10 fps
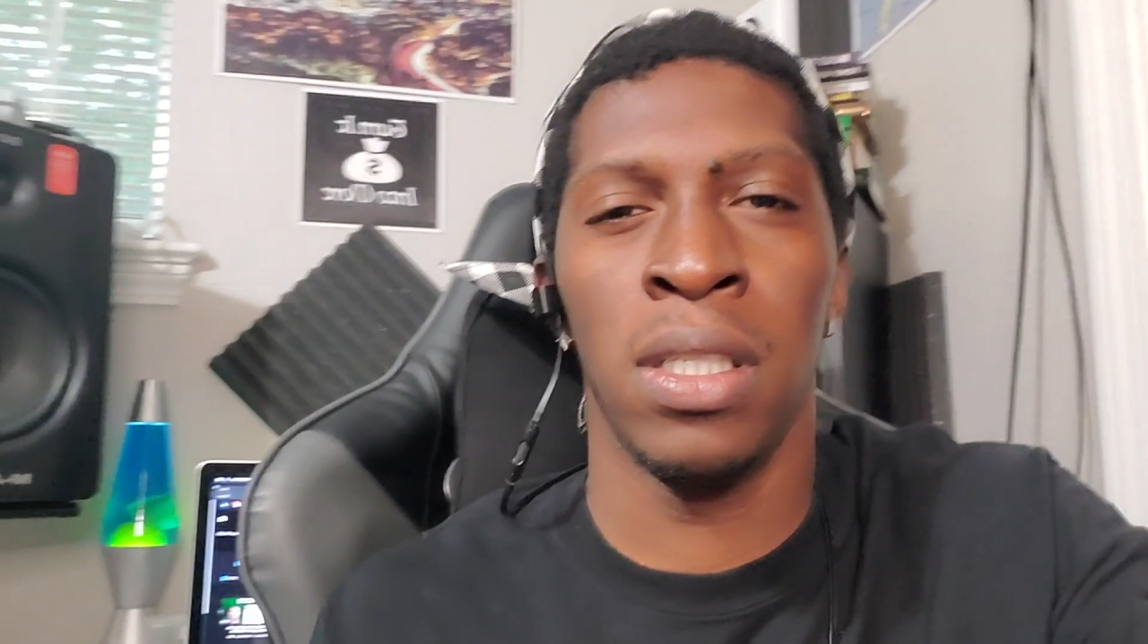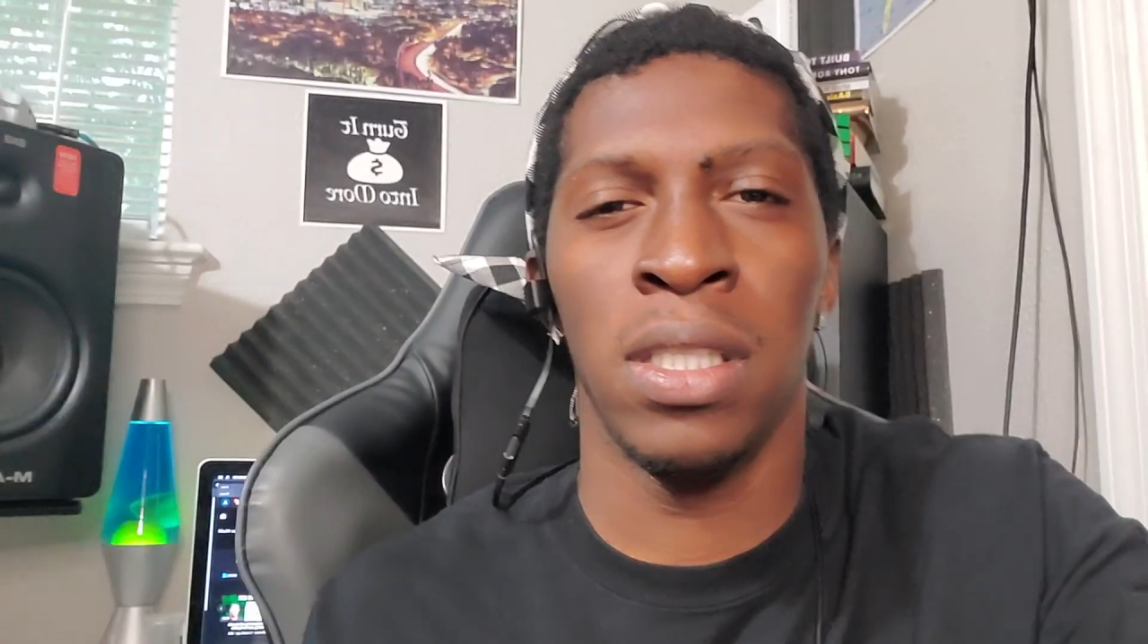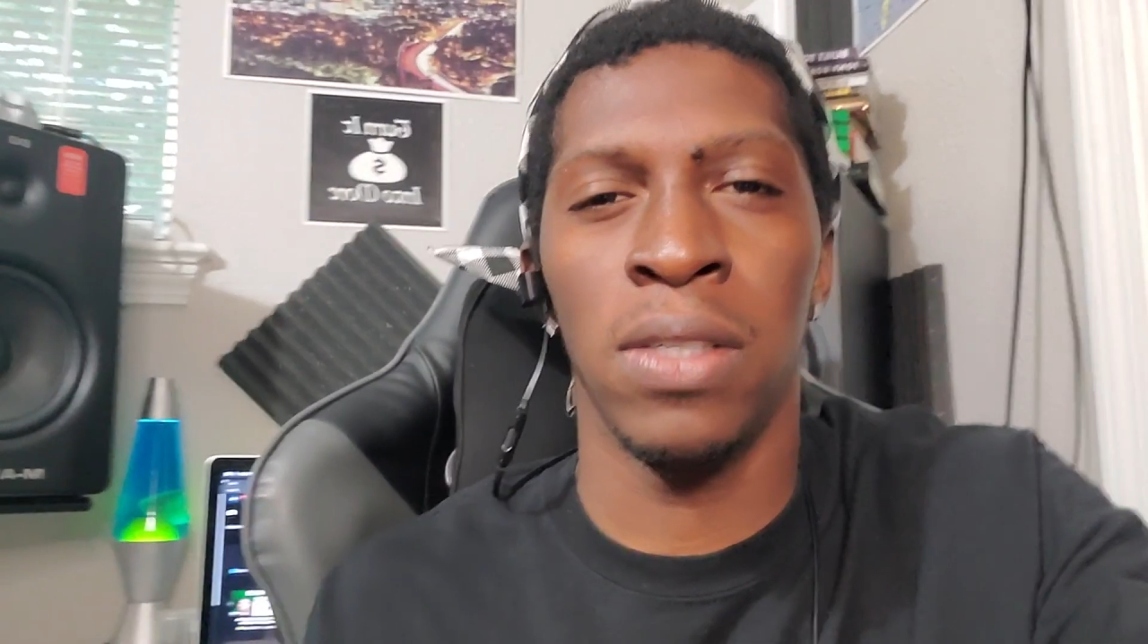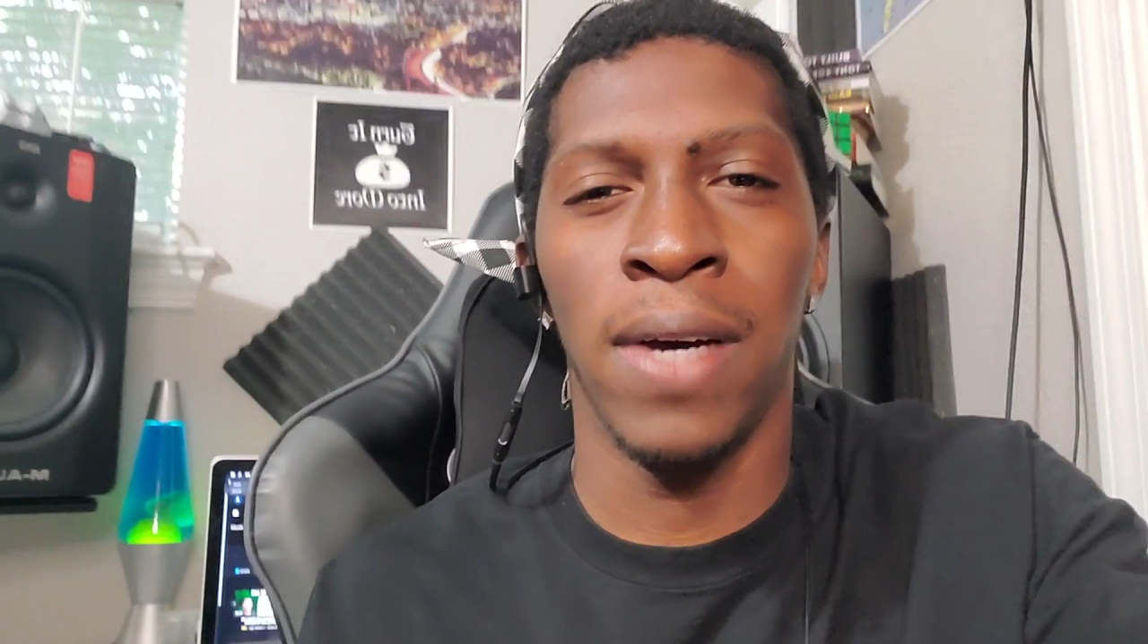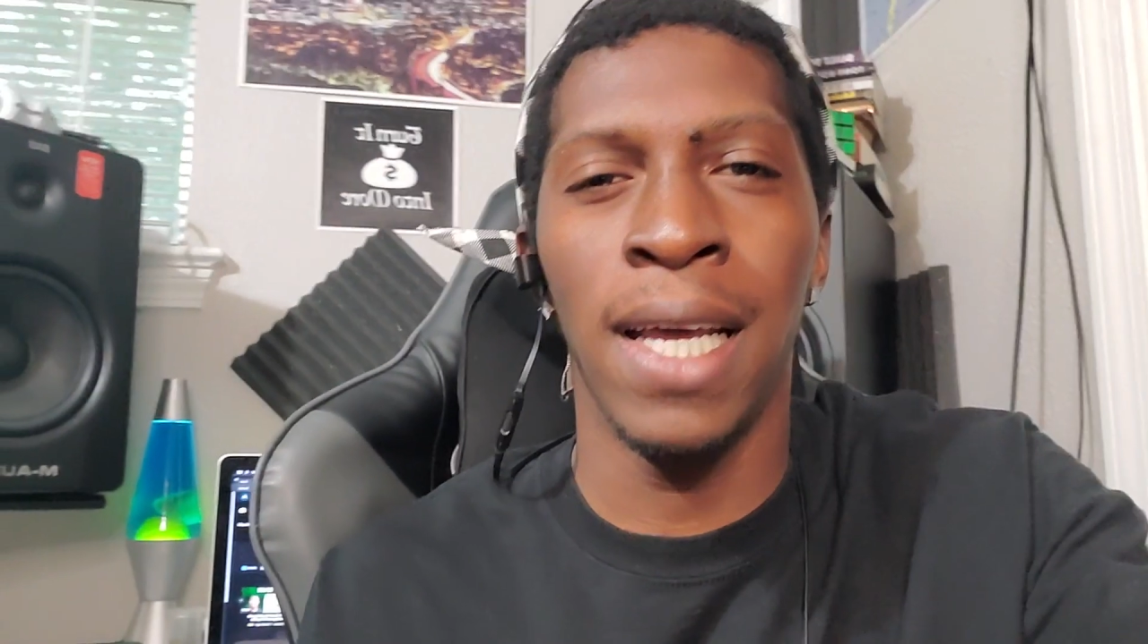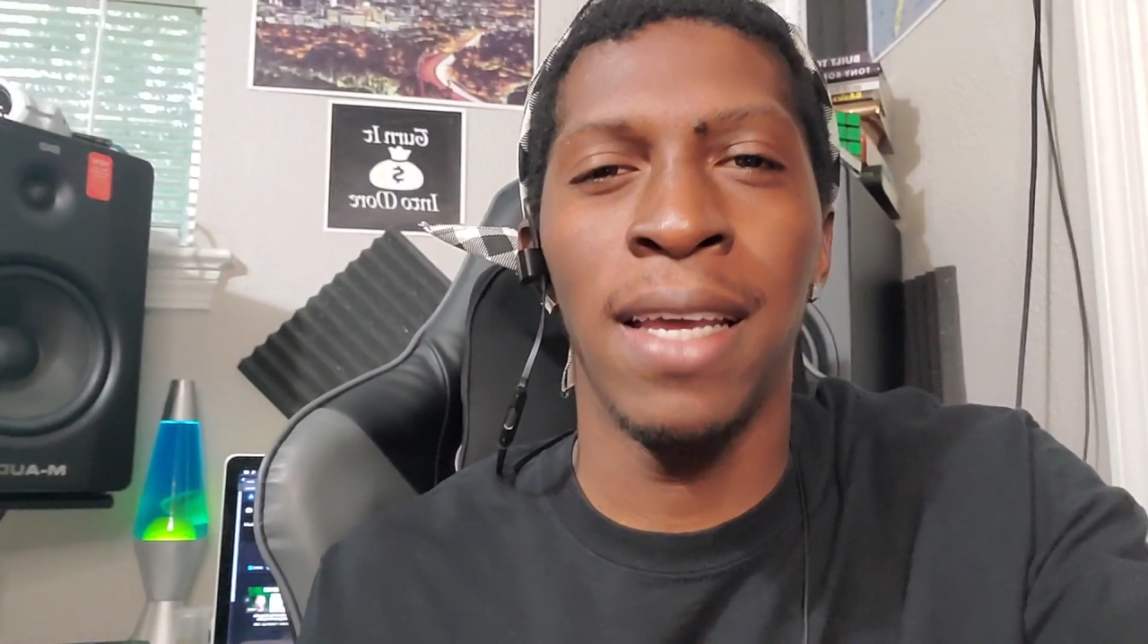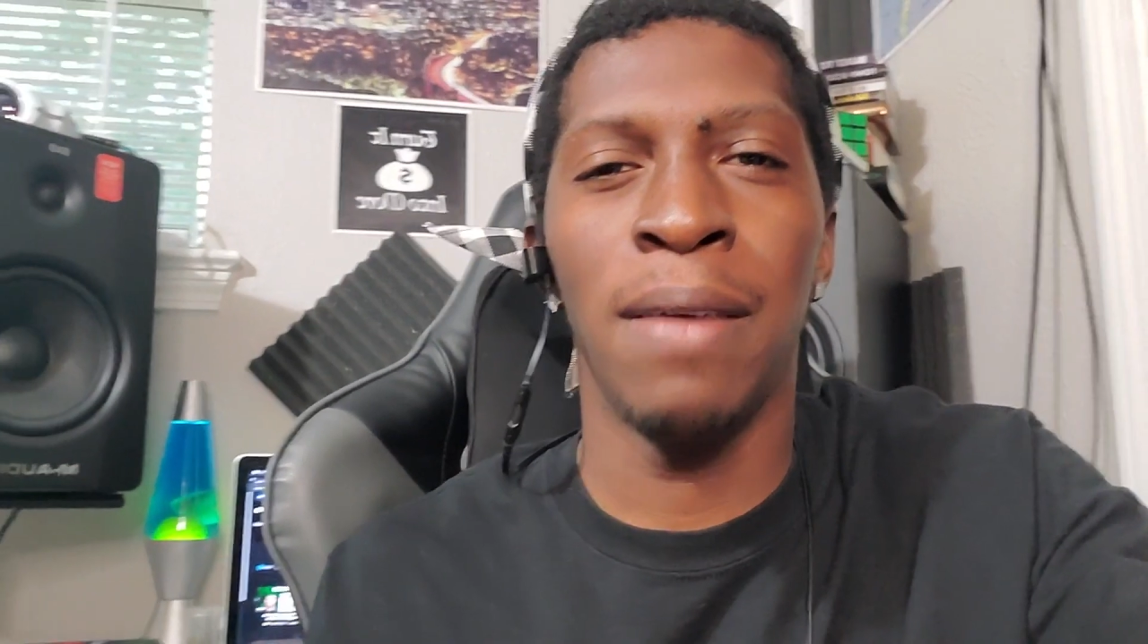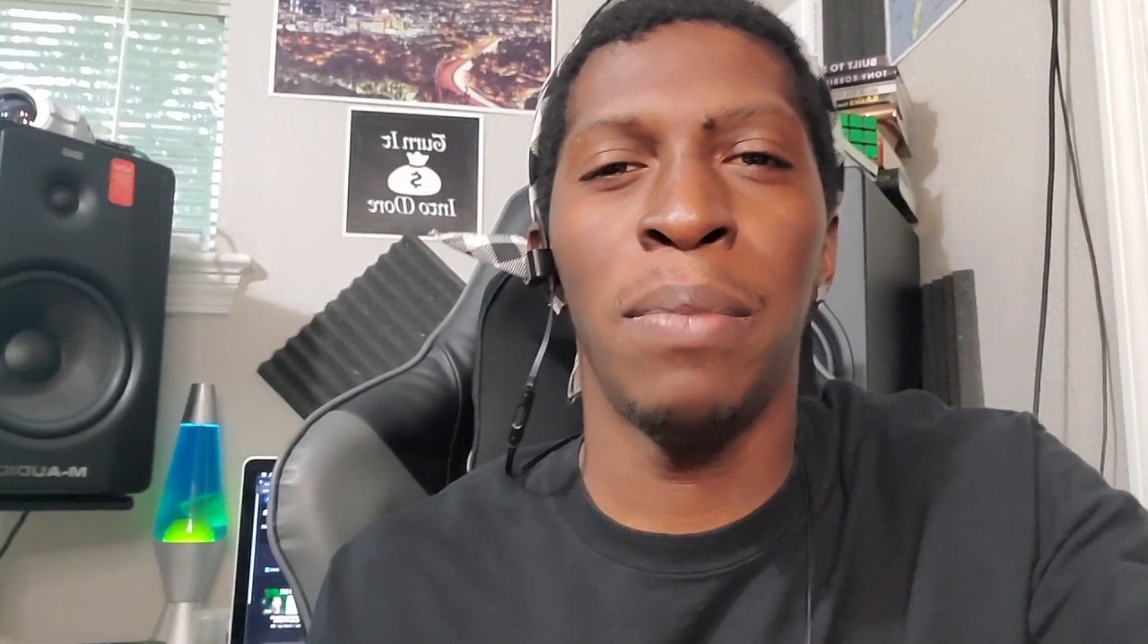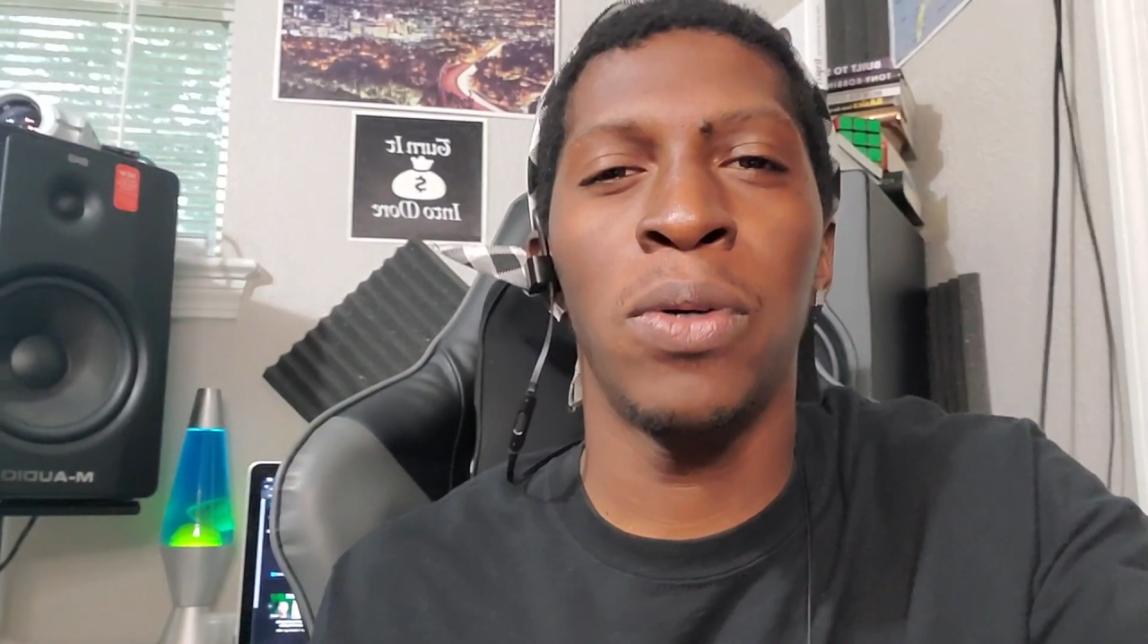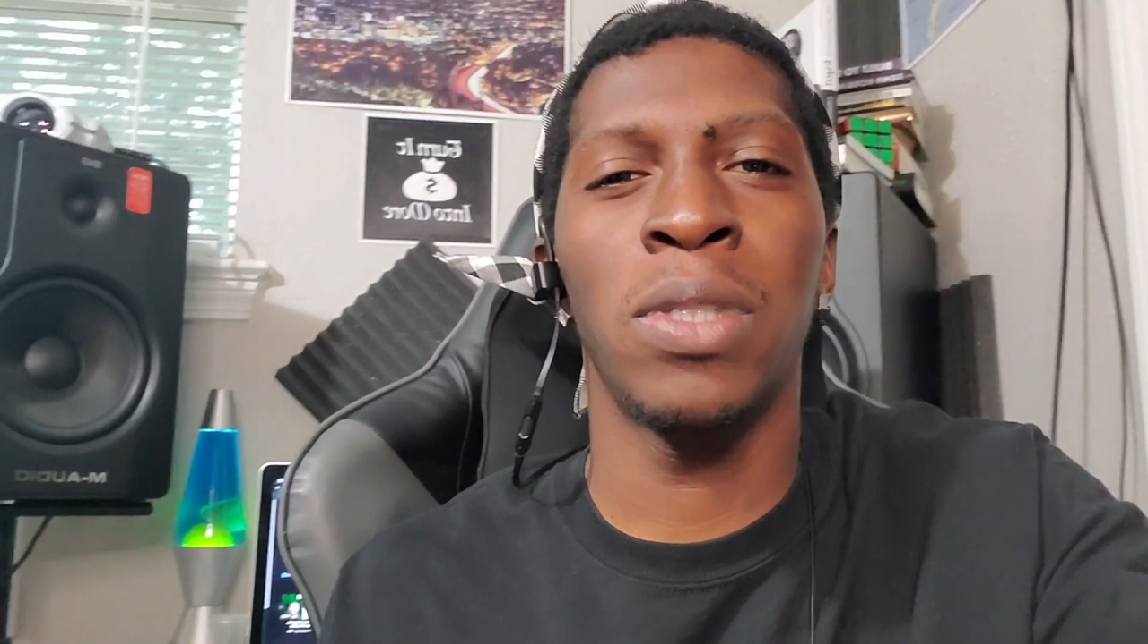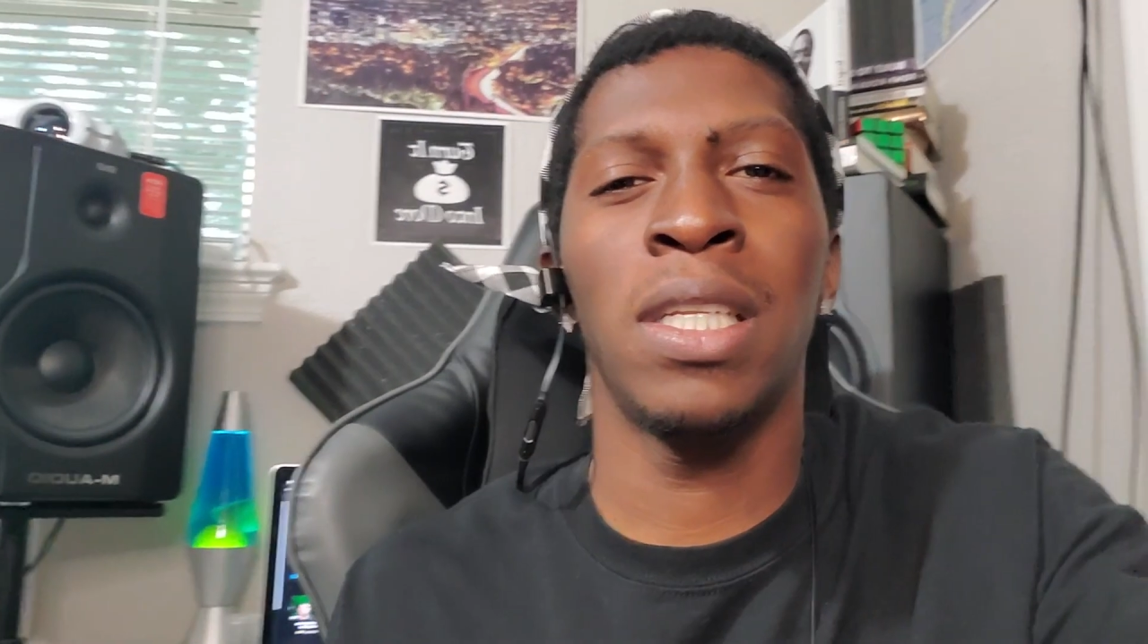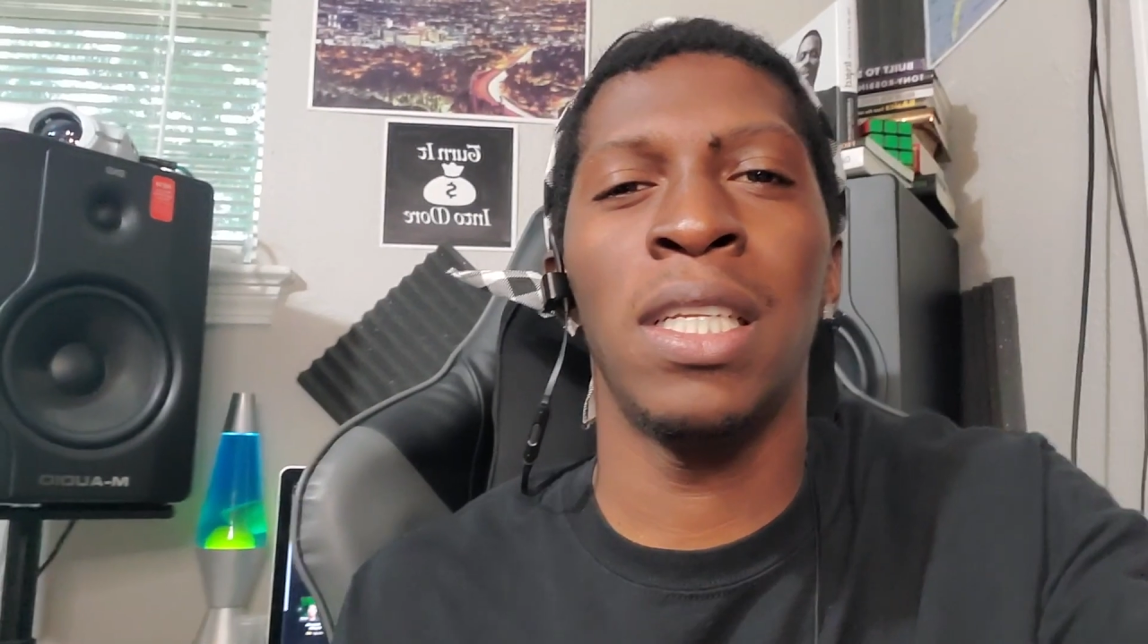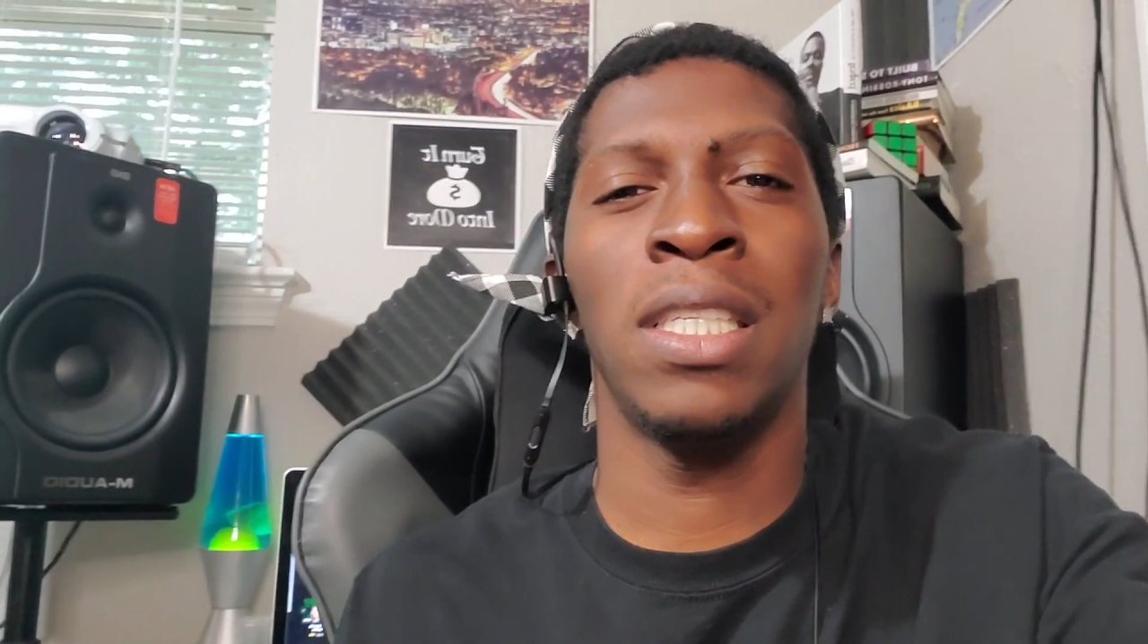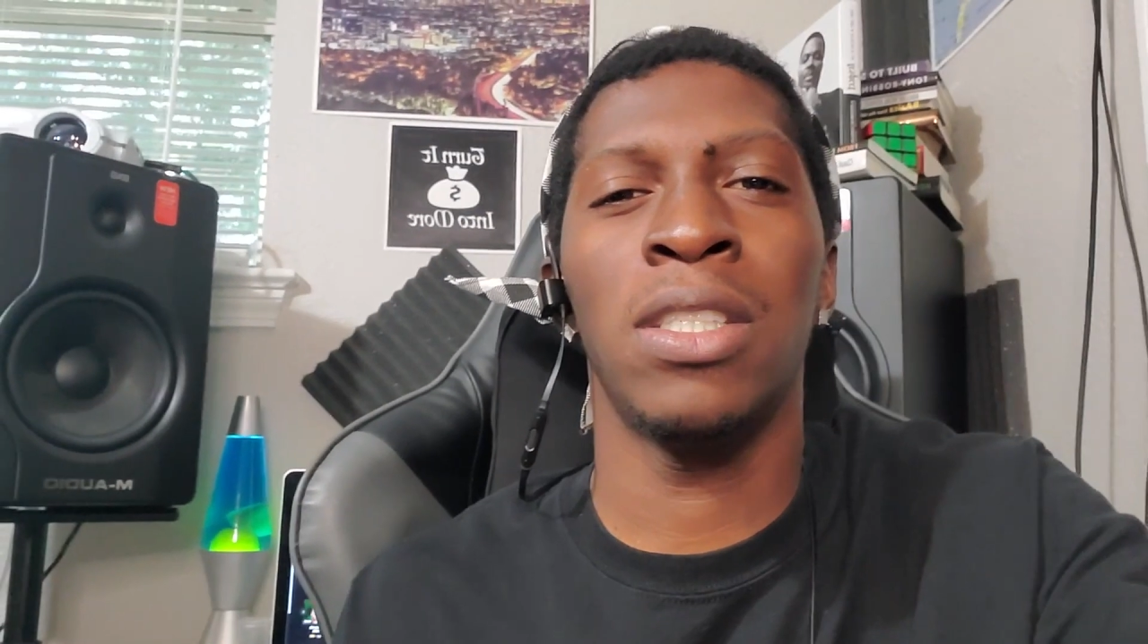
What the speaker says: So I had posted this